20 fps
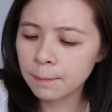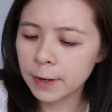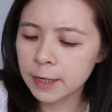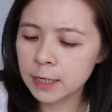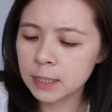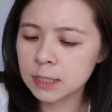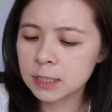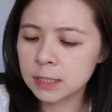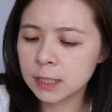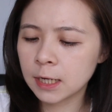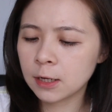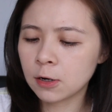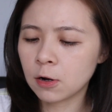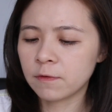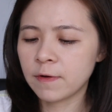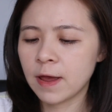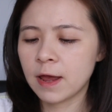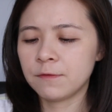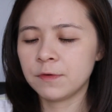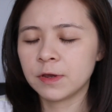but instead
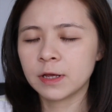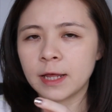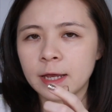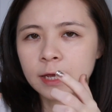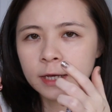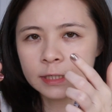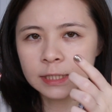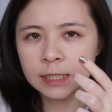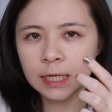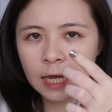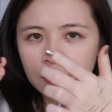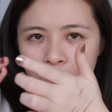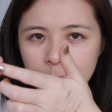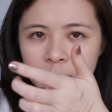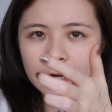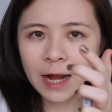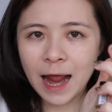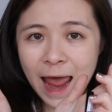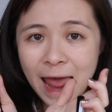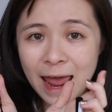of having like a
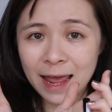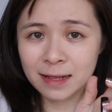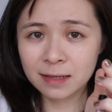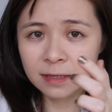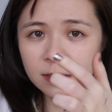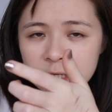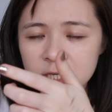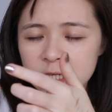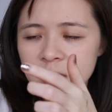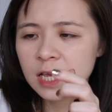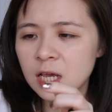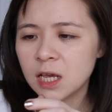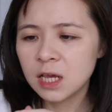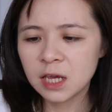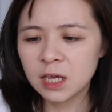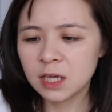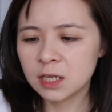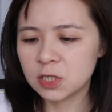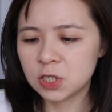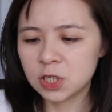tapered ends,
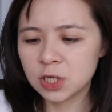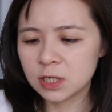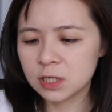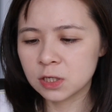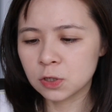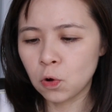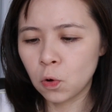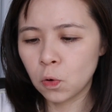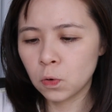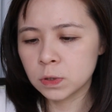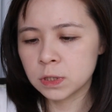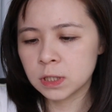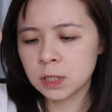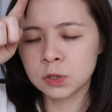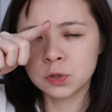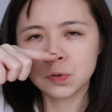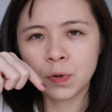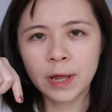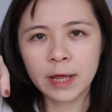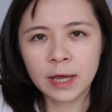it just goes
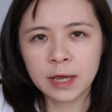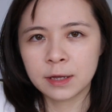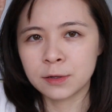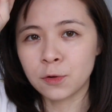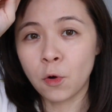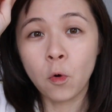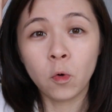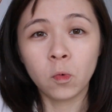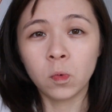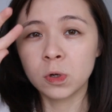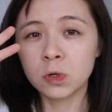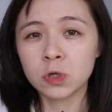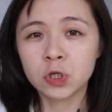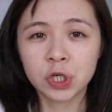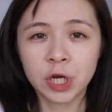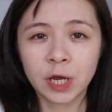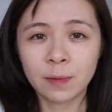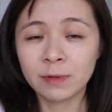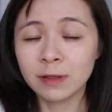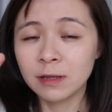into like an oval shape.